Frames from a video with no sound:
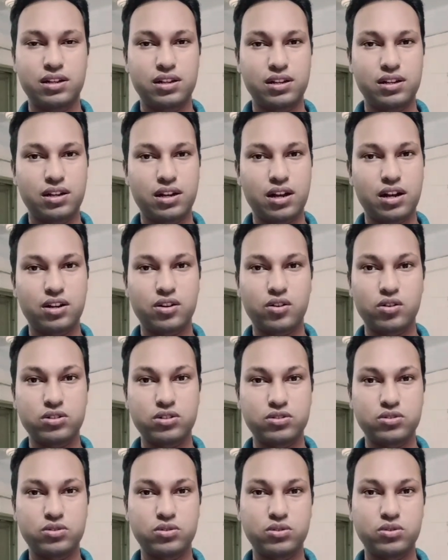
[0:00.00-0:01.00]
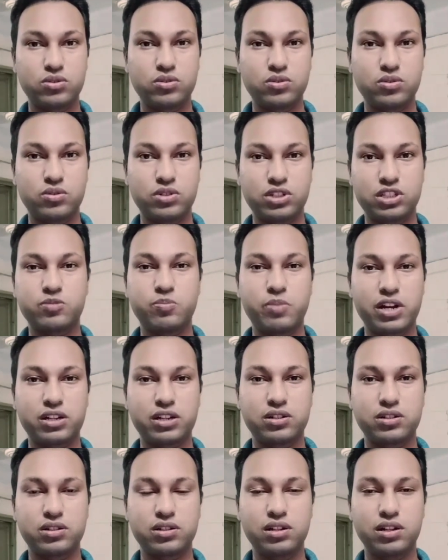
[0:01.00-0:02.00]
are also risk
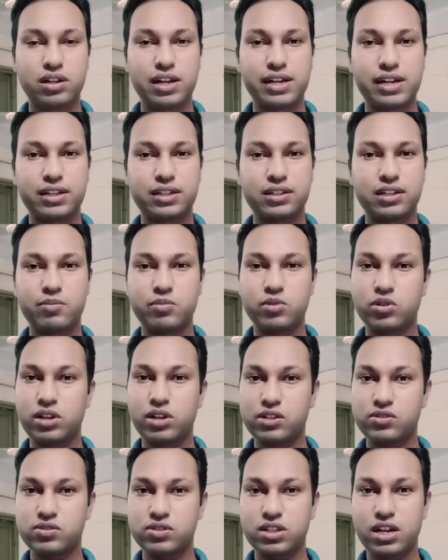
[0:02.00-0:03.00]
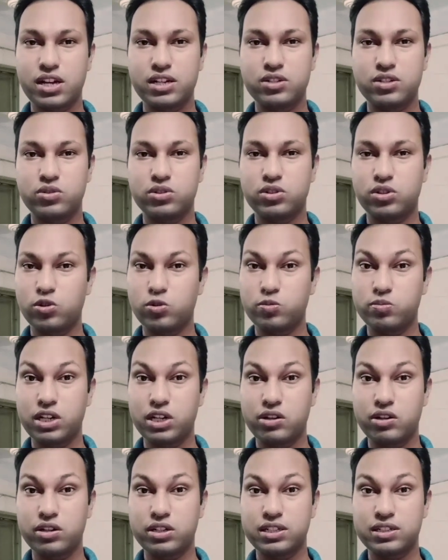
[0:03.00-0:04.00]
factor, like aminoglycoside with loop
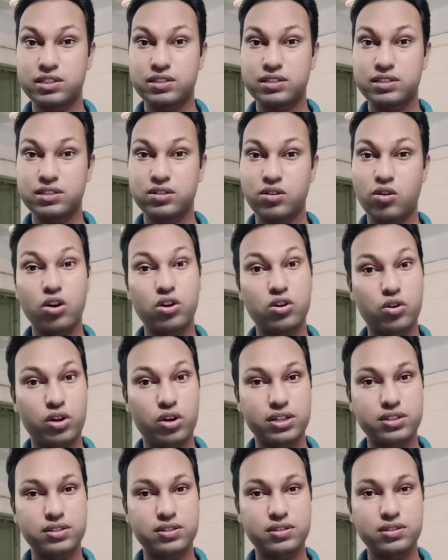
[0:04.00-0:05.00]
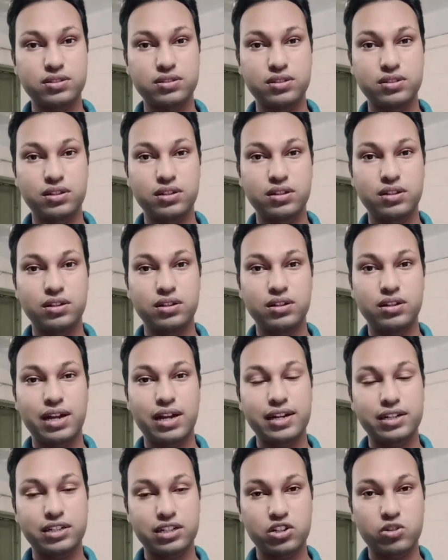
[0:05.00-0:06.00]
diuretics or noise,
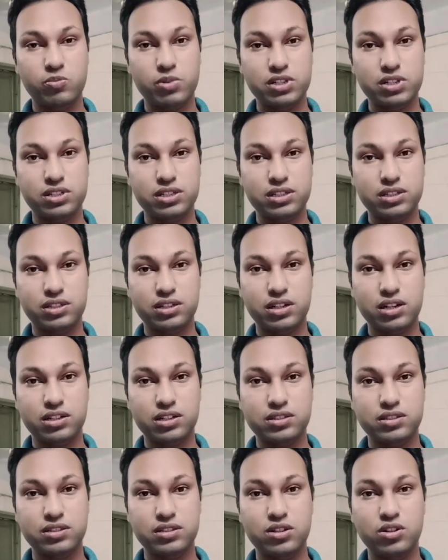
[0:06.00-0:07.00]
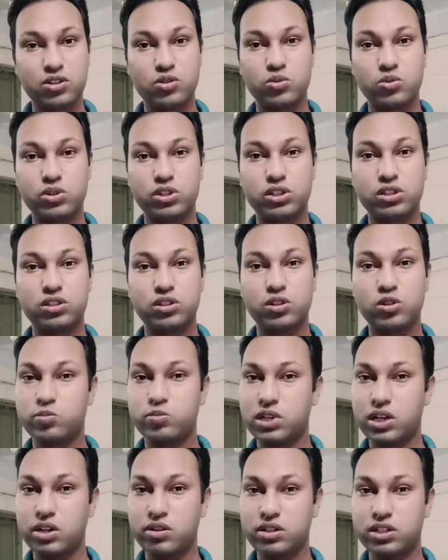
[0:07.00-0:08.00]
antineoplastic drugs with loop
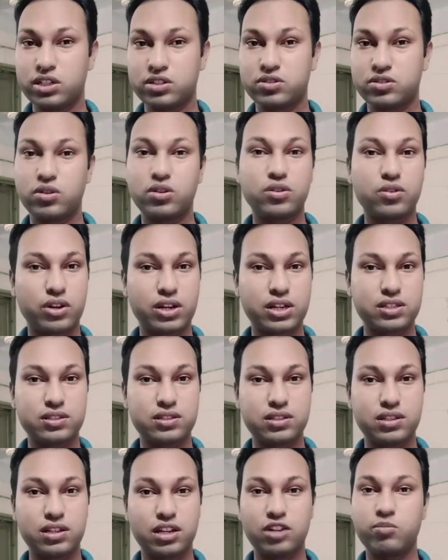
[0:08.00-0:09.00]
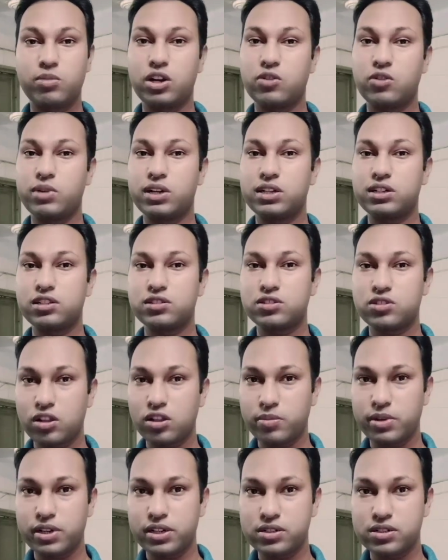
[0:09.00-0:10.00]
diuretics or noise, environmental
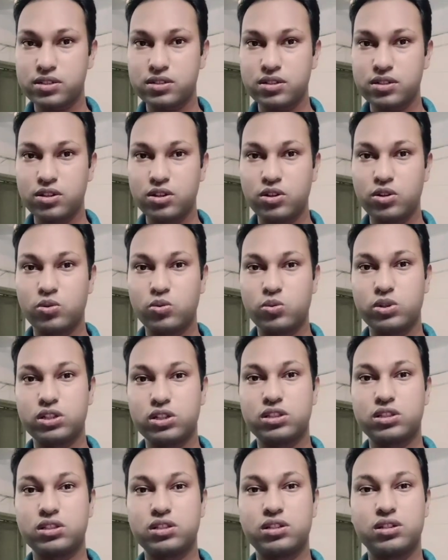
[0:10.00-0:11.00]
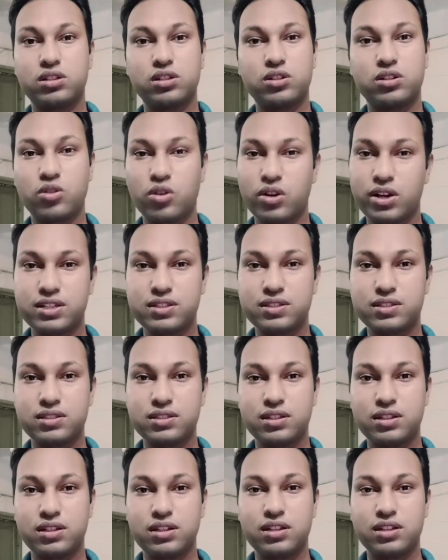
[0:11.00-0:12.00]
solvents with noise.
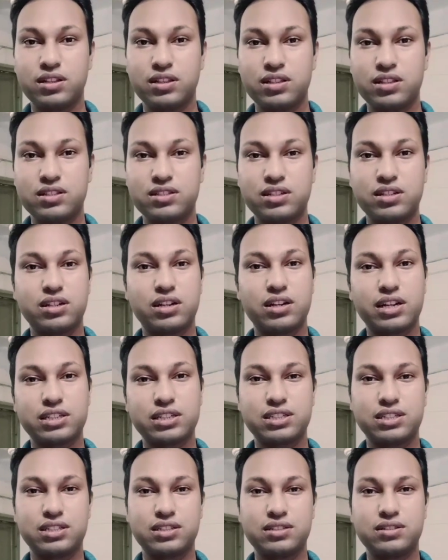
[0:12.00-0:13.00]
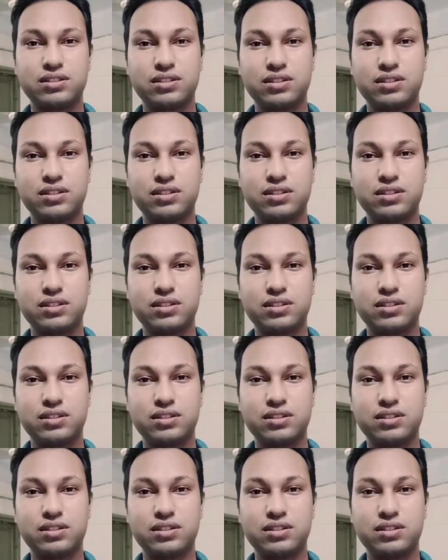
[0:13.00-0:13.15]
This interaction